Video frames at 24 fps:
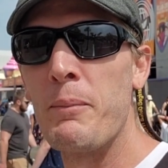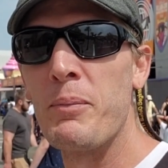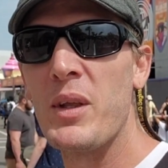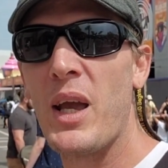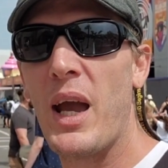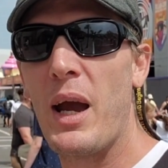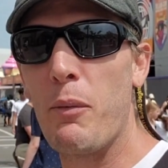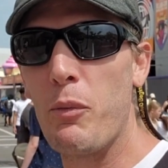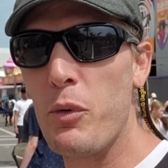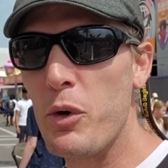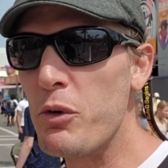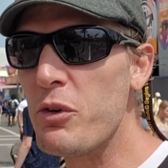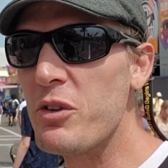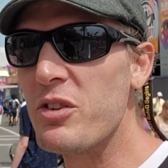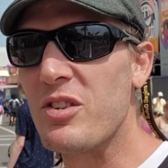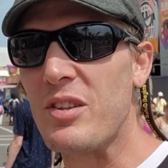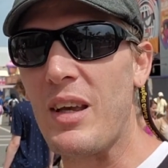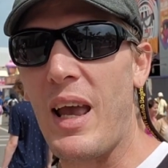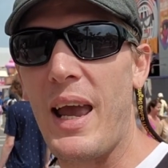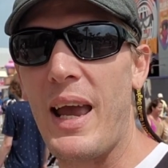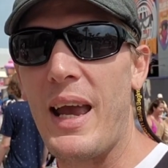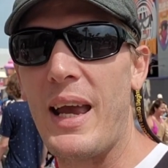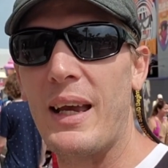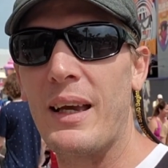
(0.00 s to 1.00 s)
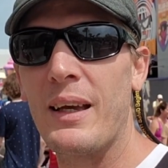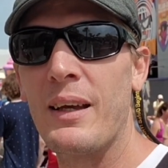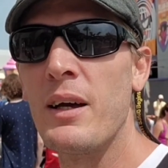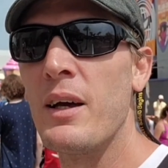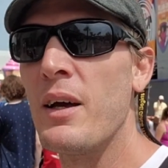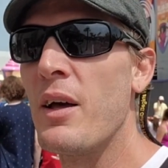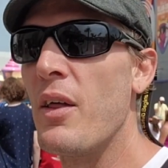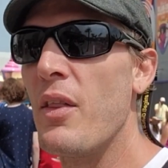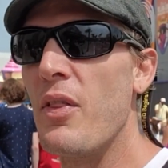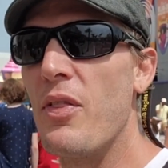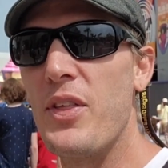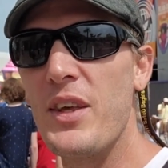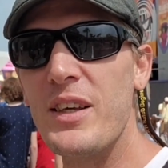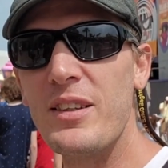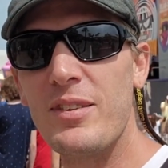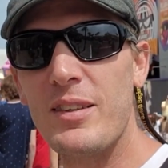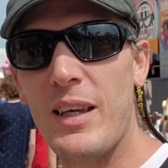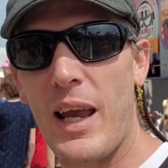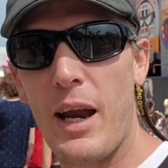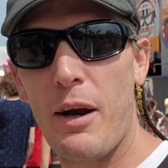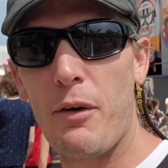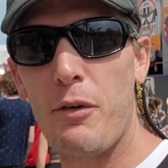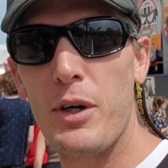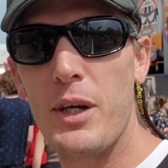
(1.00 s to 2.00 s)
and we were saying this
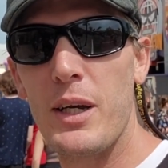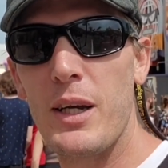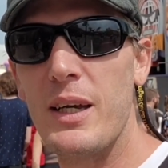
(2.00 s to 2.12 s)
area